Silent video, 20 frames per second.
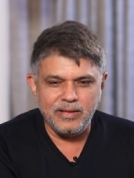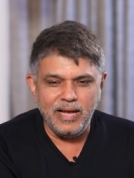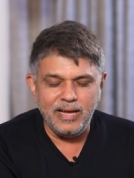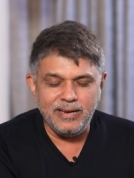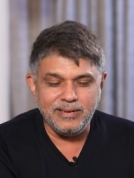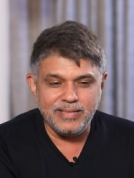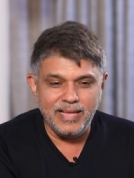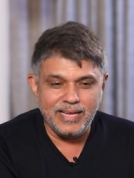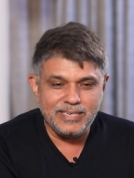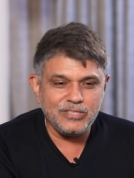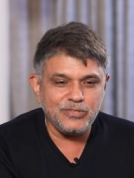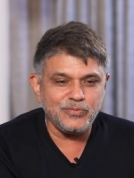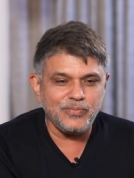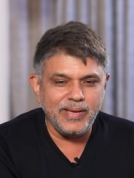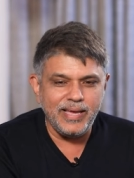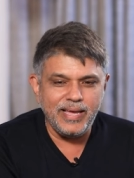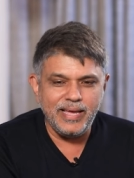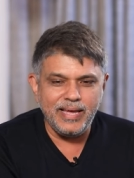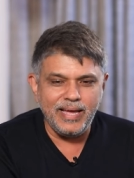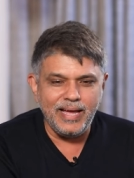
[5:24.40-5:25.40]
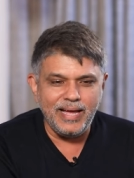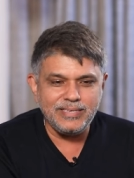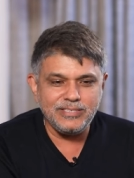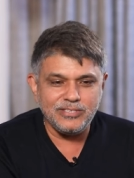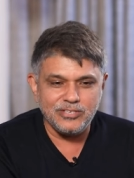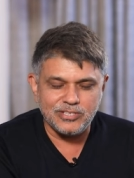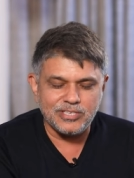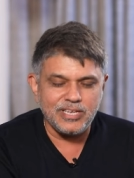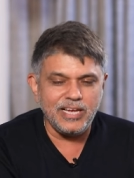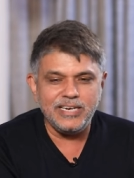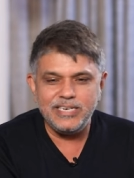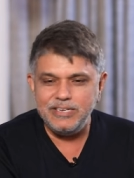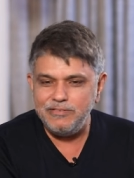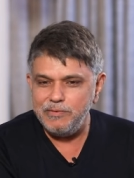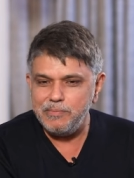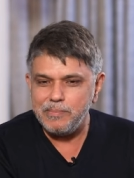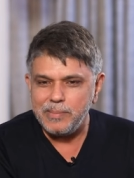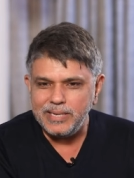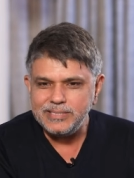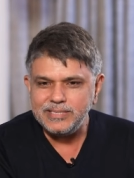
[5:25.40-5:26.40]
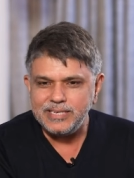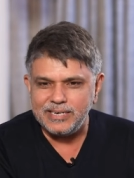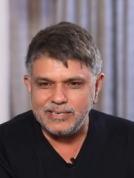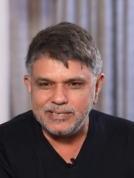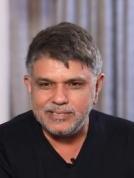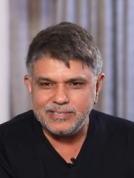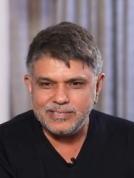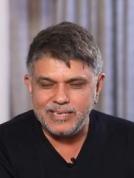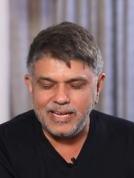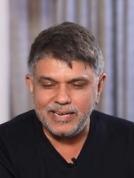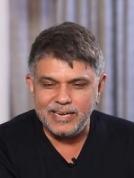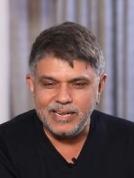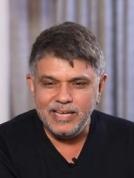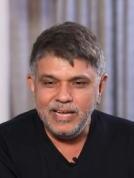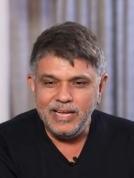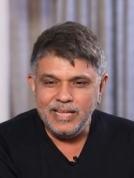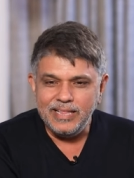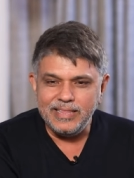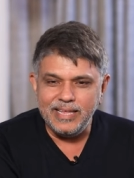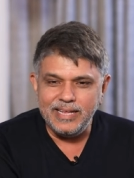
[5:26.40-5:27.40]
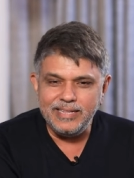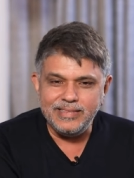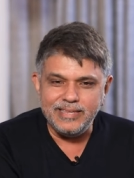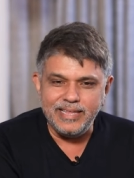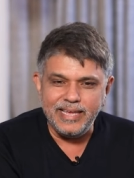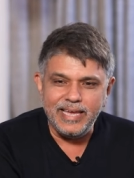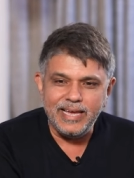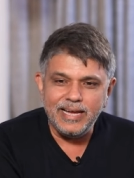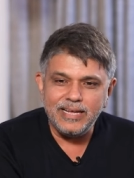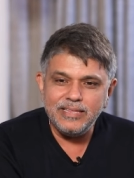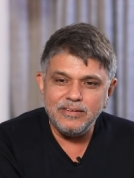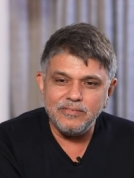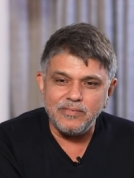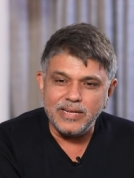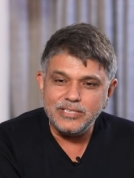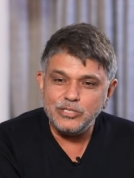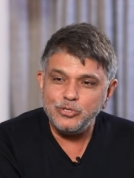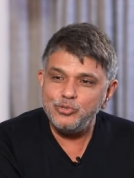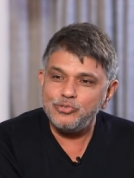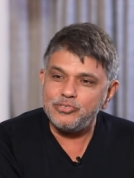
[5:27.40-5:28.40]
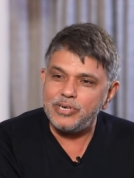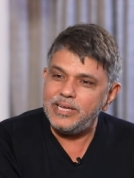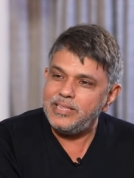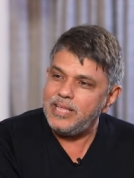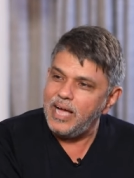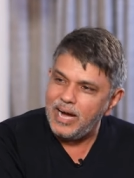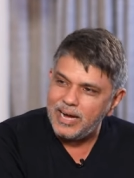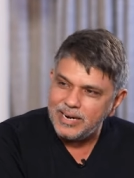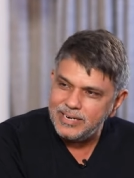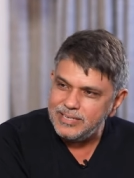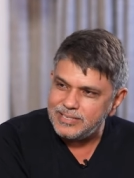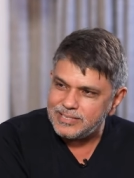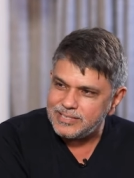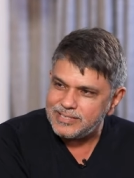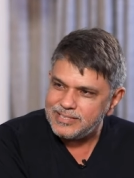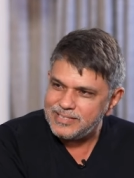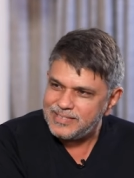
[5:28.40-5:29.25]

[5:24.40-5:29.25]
And that's where, as society, we must understand that they are the ones who try the hardest.